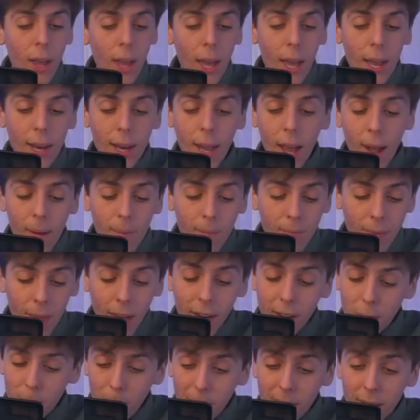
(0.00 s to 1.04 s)
And yeah,
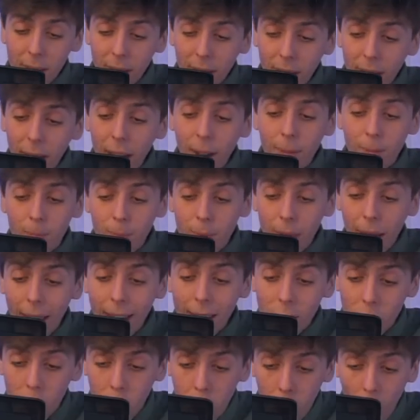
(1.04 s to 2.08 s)
that is basically it. That
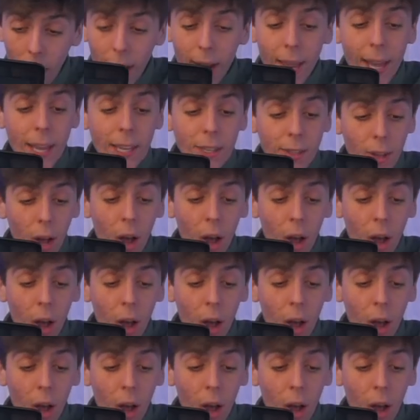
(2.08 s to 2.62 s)
is what is